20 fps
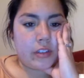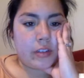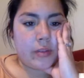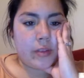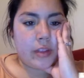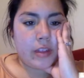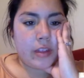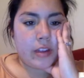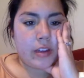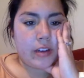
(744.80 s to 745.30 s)
limit
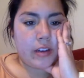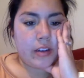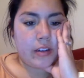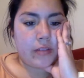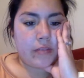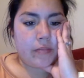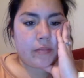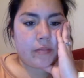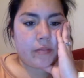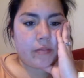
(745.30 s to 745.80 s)

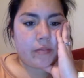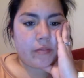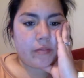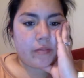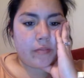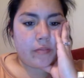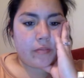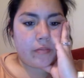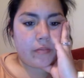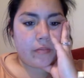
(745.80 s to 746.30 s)
theorem
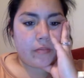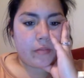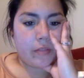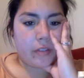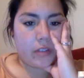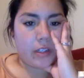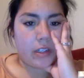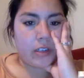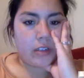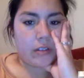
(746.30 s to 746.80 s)

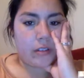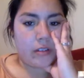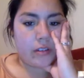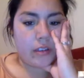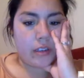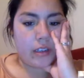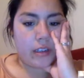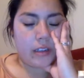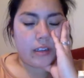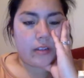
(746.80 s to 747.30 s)
or
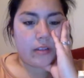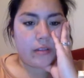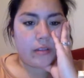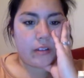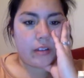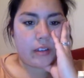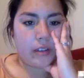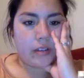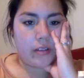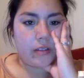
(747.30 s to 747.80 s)

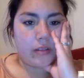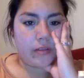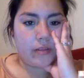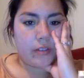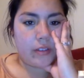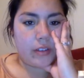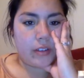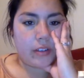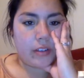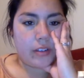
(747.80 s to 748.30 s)
law of
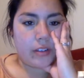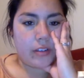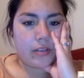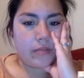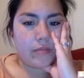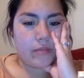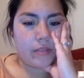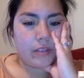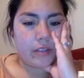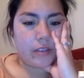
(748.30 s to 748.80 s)
large
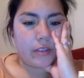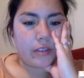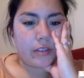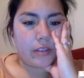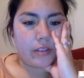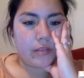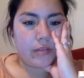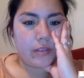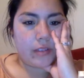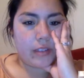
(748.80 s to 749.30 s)
numbers.
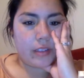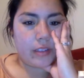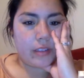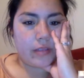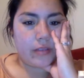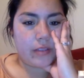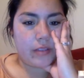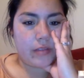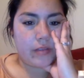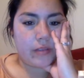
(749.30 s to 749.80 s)
Let me see
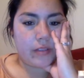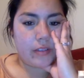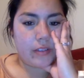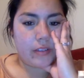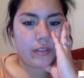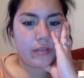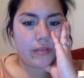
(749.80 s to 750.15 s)
which one it